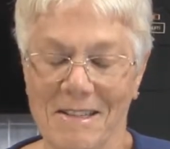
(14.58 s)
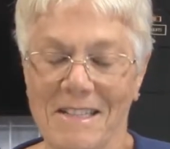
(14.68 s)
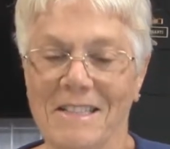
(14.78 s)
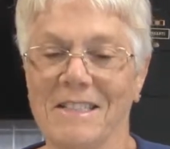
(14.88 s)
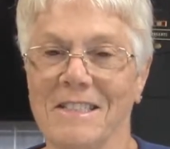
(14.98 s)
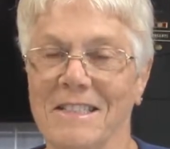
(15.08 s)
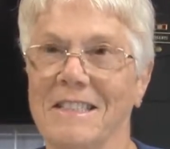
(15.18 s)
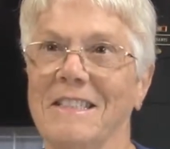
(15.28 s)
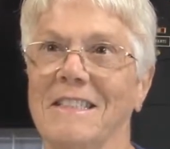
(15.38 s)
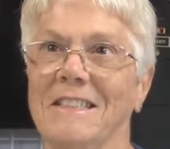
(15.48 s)
Yes.
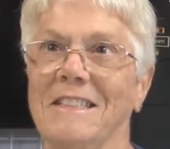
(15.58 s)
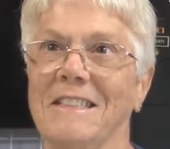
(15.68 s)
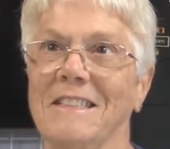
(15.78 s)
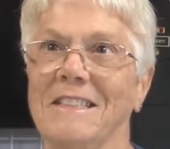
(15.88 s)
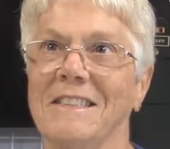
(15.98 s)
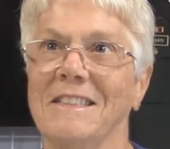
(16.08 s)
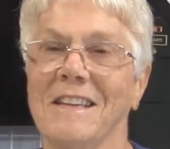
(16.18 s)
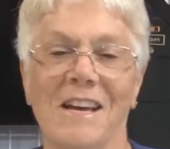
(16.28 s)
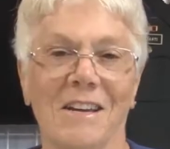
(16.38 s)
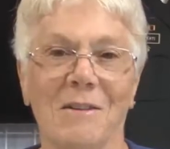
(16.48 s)

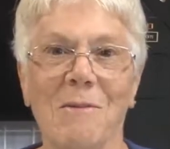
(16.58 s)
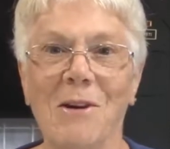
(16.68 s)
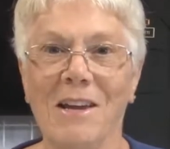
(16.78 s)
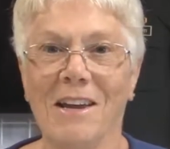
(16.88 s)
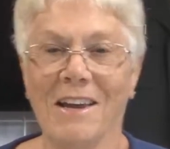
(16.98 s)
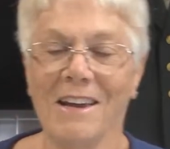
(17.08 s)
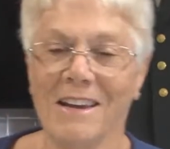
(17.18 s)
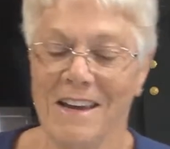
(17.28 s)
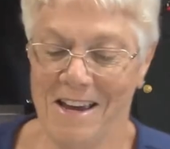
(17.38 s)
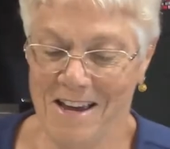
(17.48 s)
Good
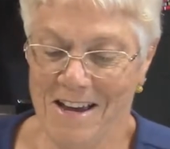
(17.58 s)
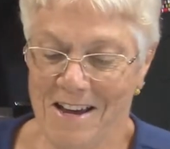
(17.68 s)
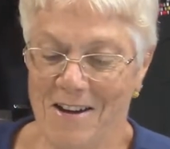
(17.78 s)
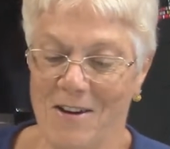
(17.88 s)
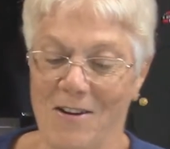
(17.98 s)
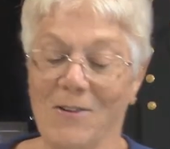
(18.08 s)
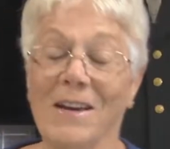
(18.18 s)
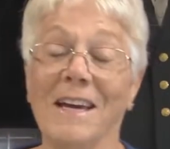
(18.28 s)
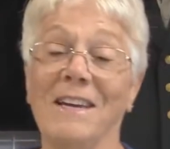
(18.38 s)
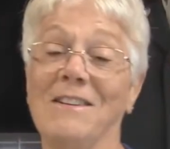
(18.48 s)
morning.
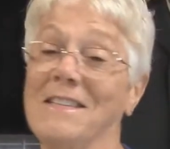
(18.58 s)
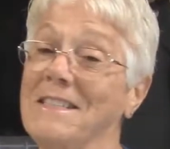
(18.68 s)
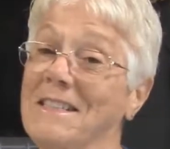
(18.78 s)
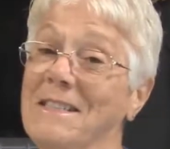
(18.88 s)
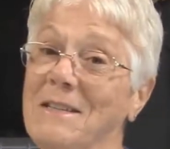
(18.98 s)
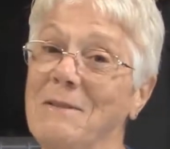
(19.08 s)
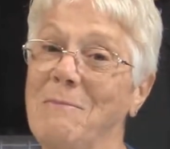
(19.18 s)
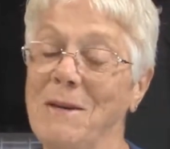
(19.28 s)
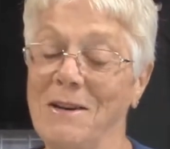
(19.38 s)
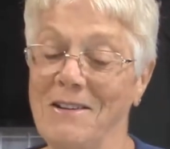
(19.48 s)
Okay, you just listened to
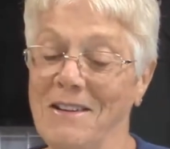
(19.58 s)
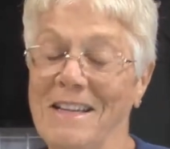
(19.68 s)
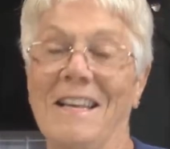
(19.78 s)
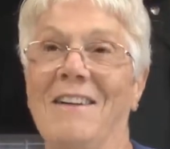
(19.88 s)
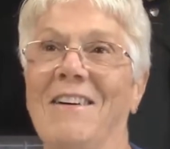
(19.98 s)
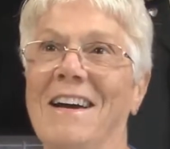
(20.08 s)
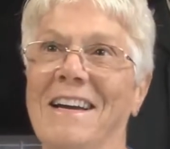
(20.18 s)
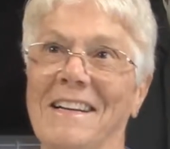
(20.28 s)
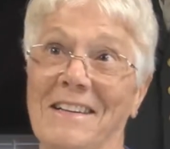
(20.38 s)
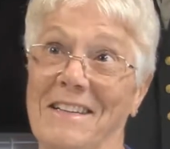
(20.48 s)
Bill, and now I
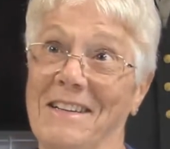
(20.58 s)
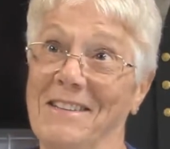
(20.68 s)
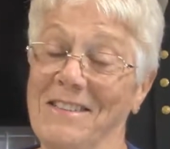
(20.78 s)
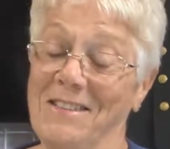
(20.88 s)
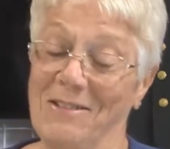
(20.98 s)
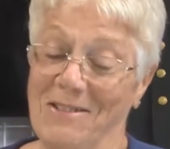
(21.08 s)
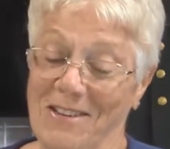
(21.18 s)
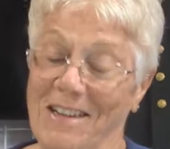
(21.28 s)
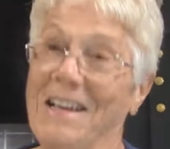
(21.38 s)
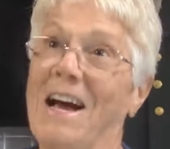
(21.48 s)
get to tell the
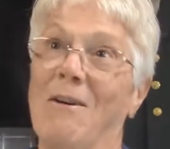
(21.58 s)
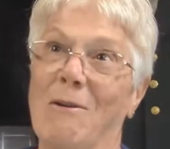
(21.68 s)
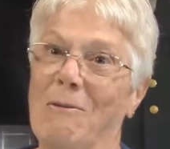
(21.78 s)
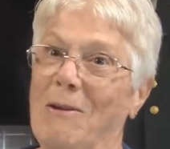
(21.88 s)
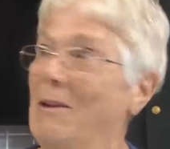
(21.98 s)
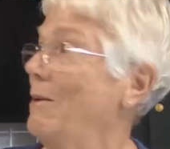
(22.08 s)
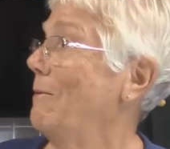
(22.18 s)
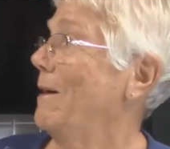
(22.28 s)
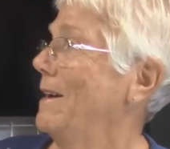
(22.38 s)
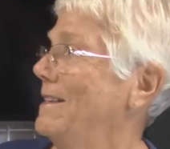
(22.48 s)
story, how it really
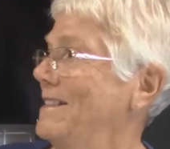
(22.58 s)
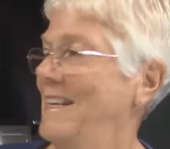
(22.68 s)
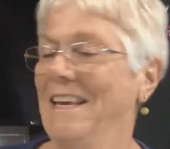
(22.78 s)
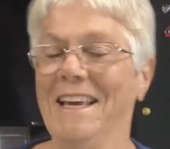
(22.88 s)
was.